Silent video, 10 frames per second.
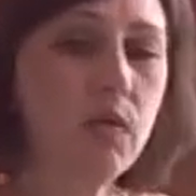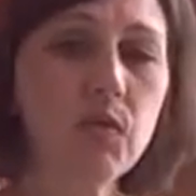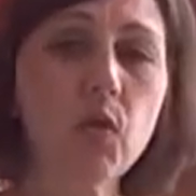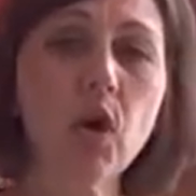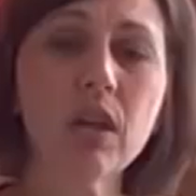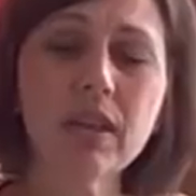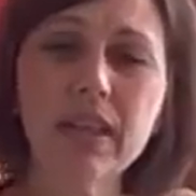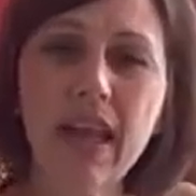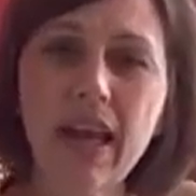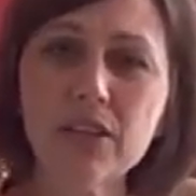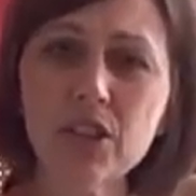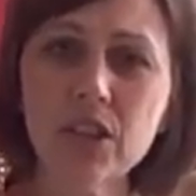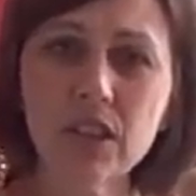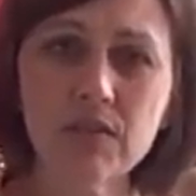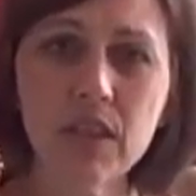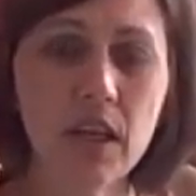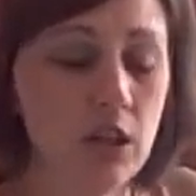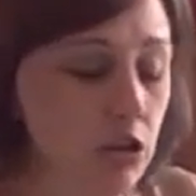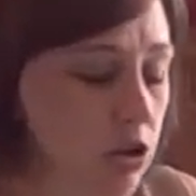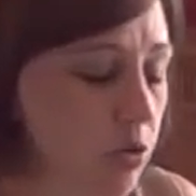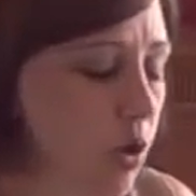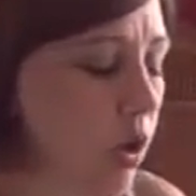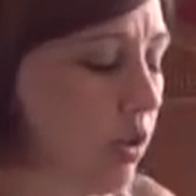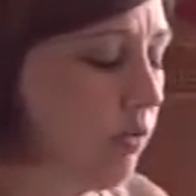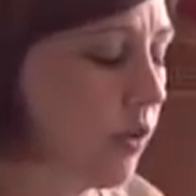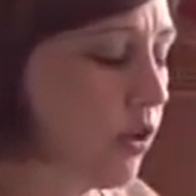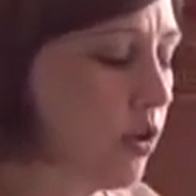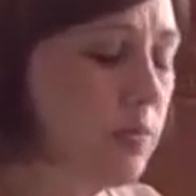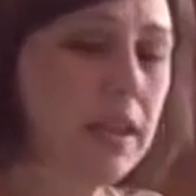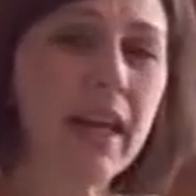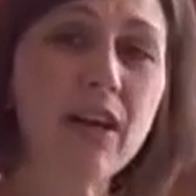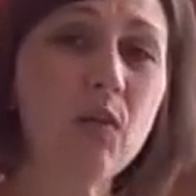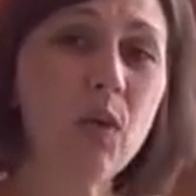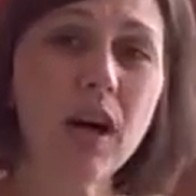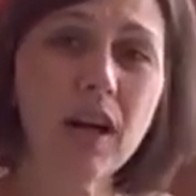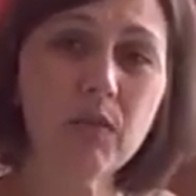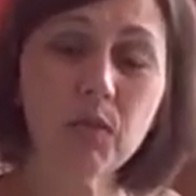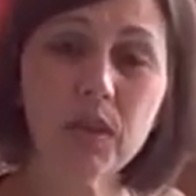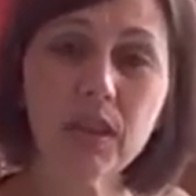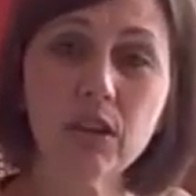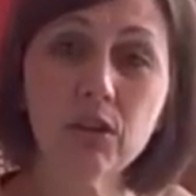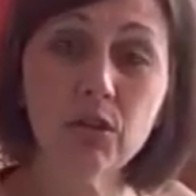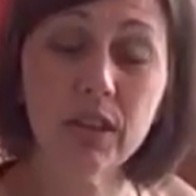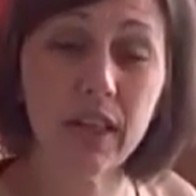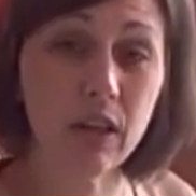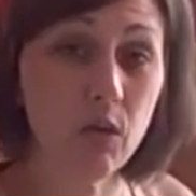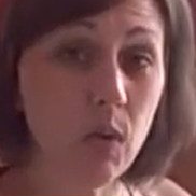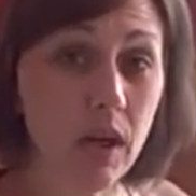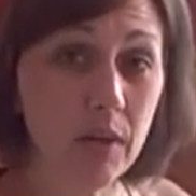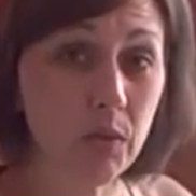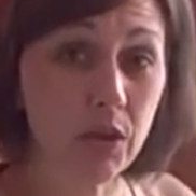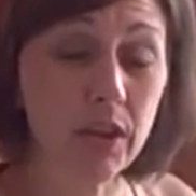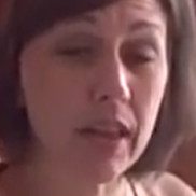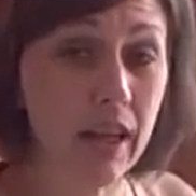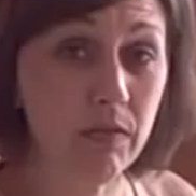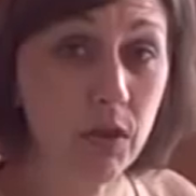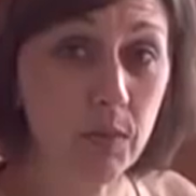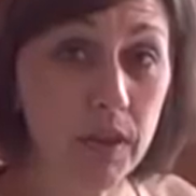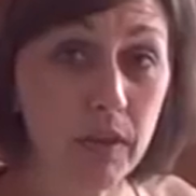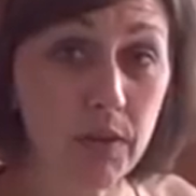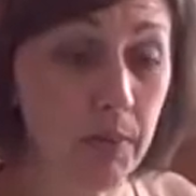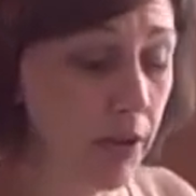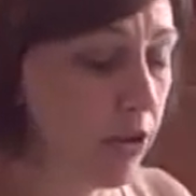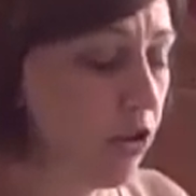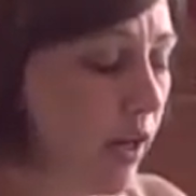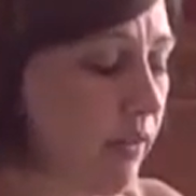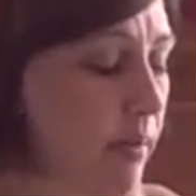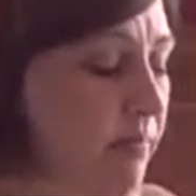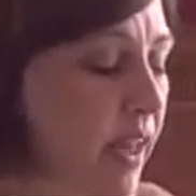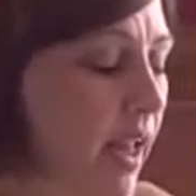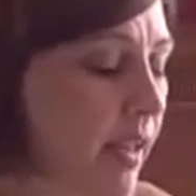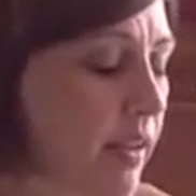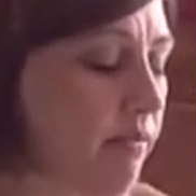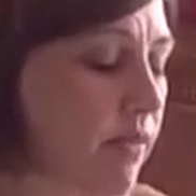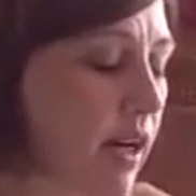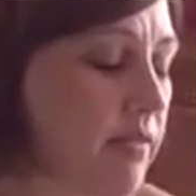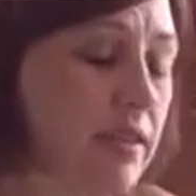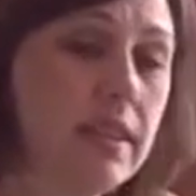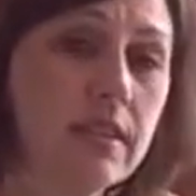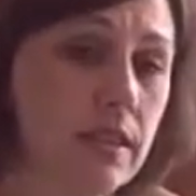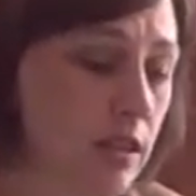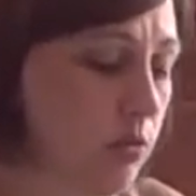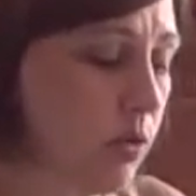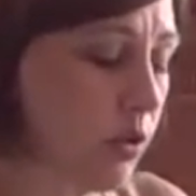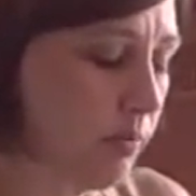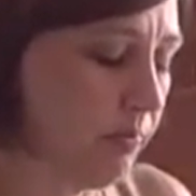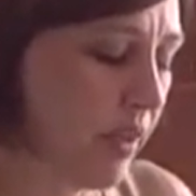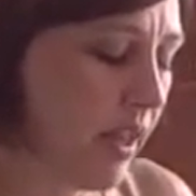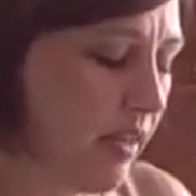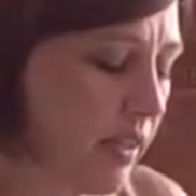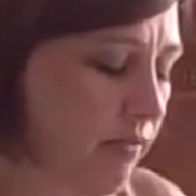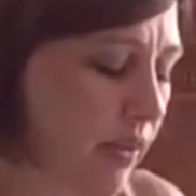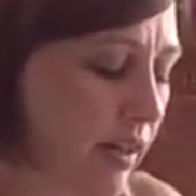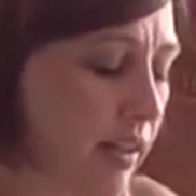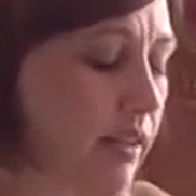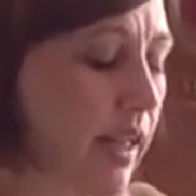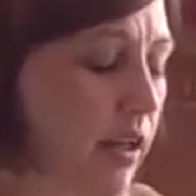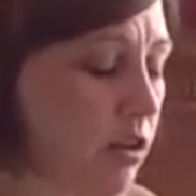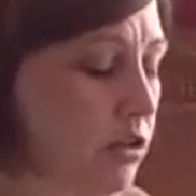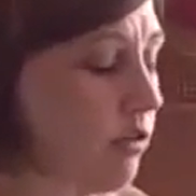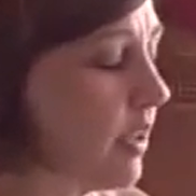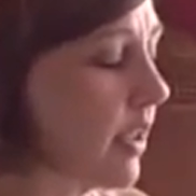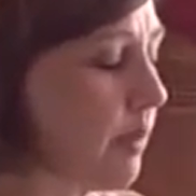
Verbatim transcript: with quality adjectives, strong verbs, L Y. We want to include an L Y word, an adverb in every paragraph, and then five senses word. Then finally, they also get